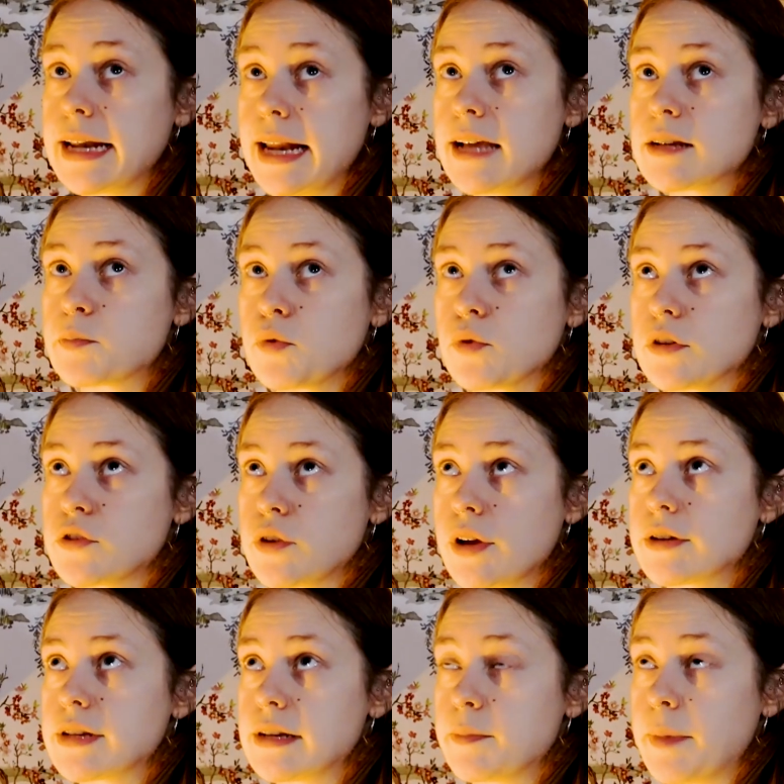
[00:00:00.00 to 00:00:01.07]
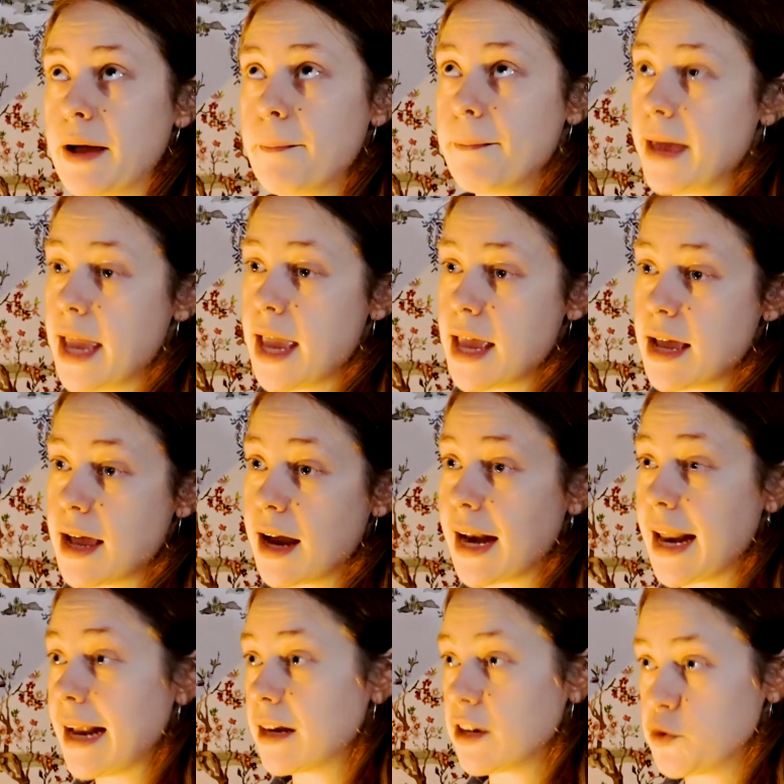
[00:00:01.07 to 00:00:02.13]
less broad strokes, it's about me, an
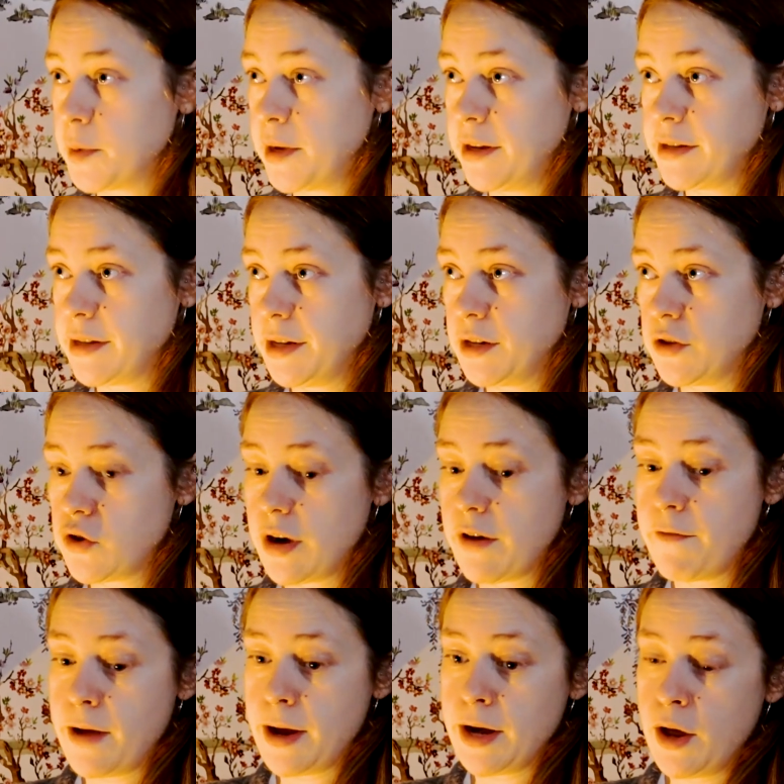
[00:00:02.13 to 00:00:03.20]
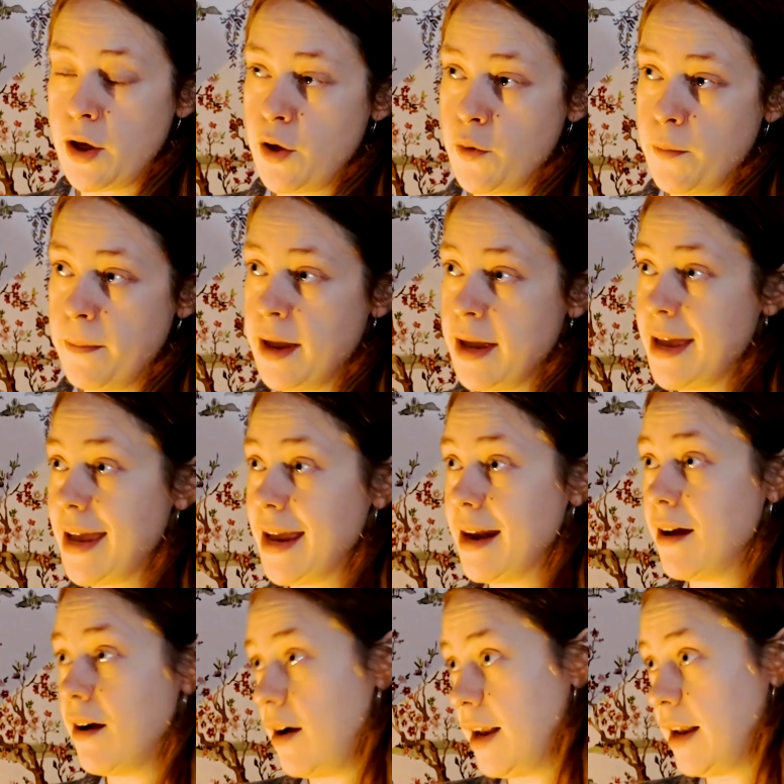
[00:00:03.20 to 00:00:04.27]
English person, trying to find a home in
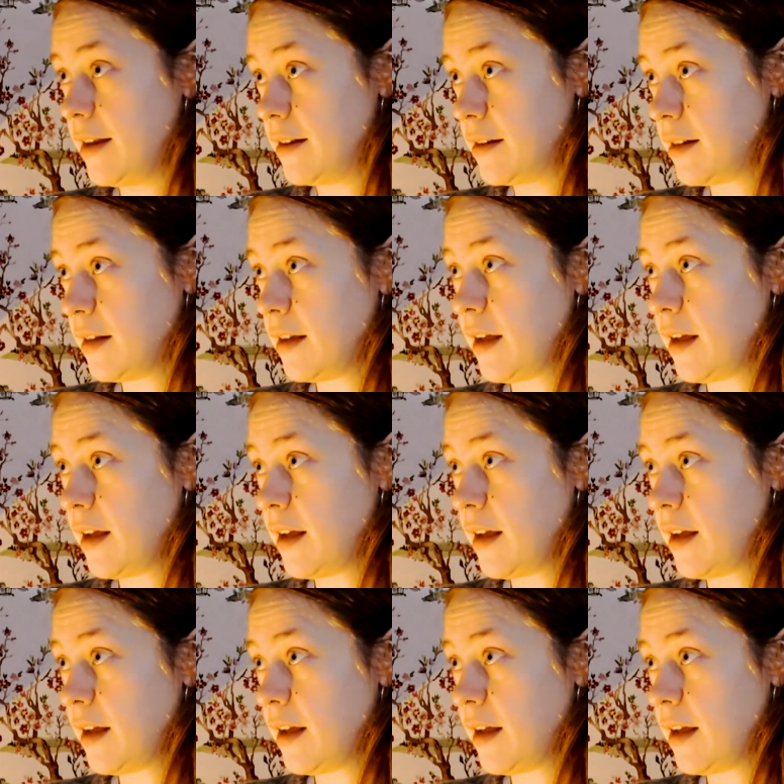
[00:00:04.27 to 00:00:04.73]
Ireland,